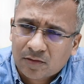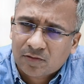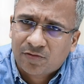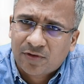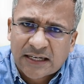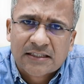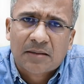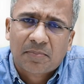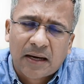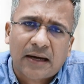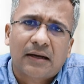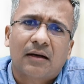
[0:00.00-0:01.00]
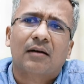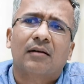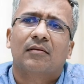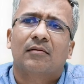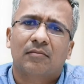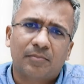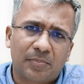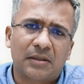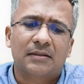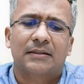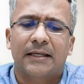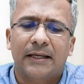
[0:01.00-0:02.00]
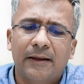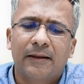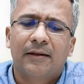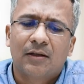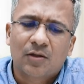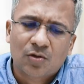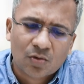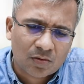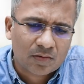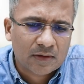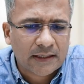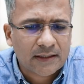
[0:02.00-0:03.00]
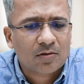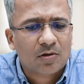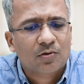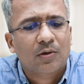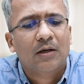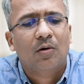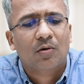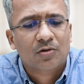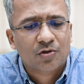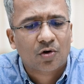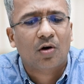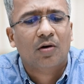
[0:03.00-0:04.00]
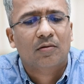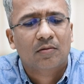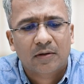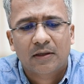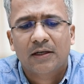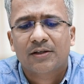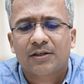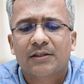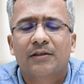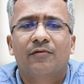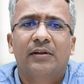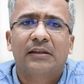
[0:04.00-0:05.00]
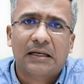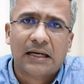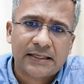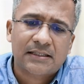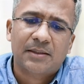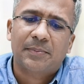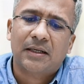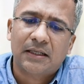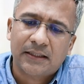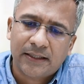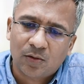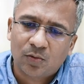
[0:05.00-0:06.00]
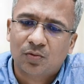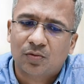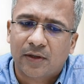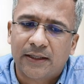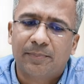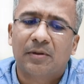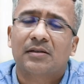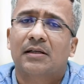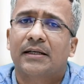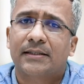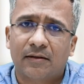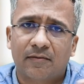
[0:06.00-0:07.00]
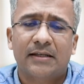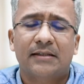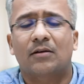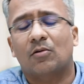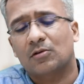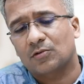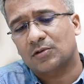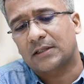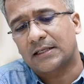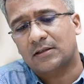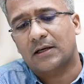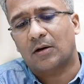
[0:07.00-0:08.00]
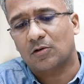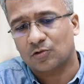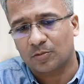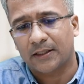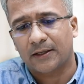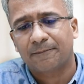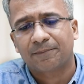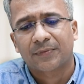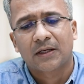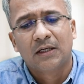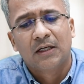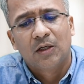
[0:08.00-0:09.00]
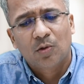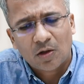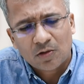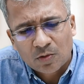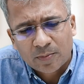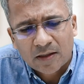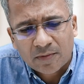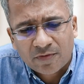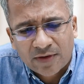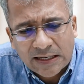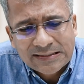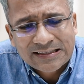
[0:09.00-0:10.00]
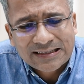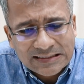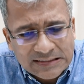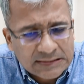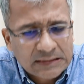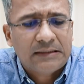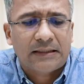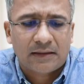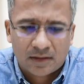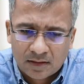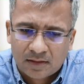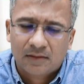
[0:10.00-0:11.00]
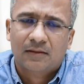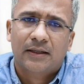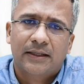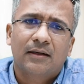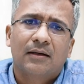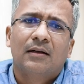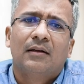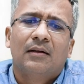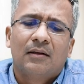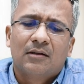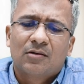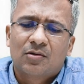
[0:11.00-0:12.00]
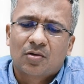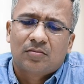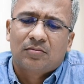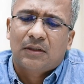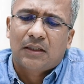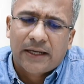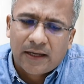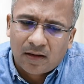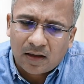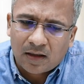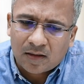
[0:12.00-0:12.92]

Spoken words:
financial planner per se. So that is also a good, strong relationship with clients. Typically they do, right? Personalized advice and all those things can also be done. You can also become a financial consultant, right? So again,